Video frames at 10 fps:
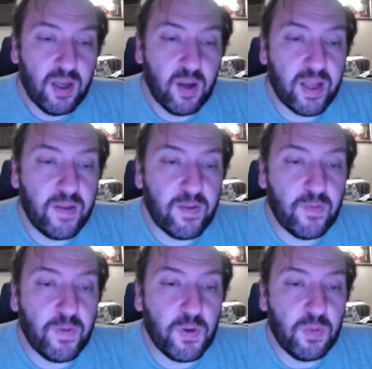Okay, so
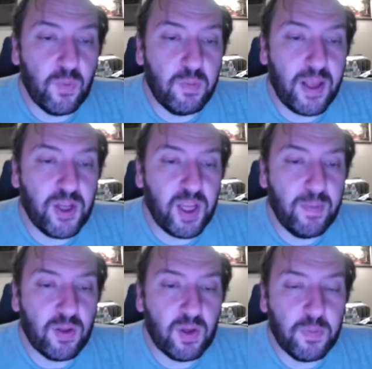fusion, 1 Magic Key
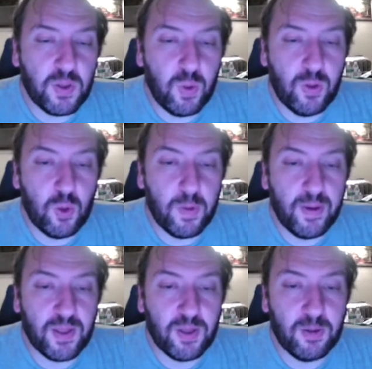monster plus 1 normal
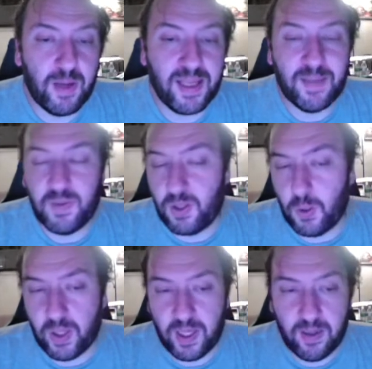monster, except a
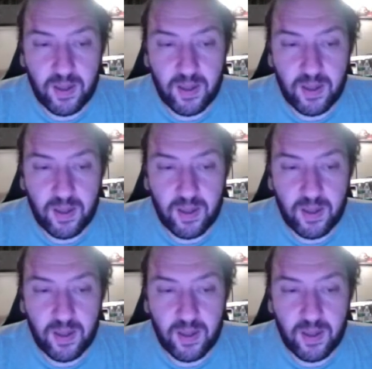token.